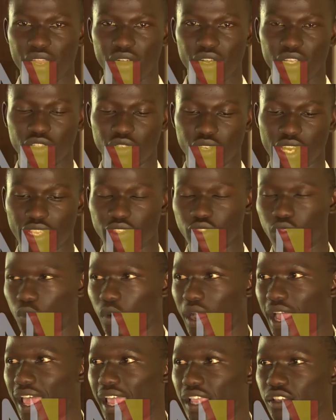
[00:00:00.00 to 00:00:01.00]
main reason as to
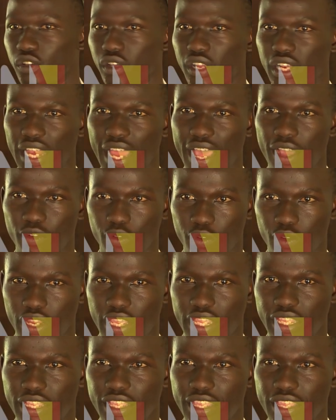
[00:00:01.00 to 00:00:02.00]
why I joined Lango
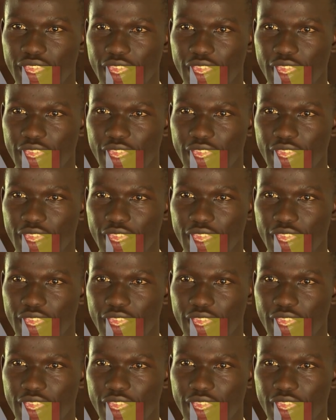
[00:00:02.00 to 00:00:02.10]
College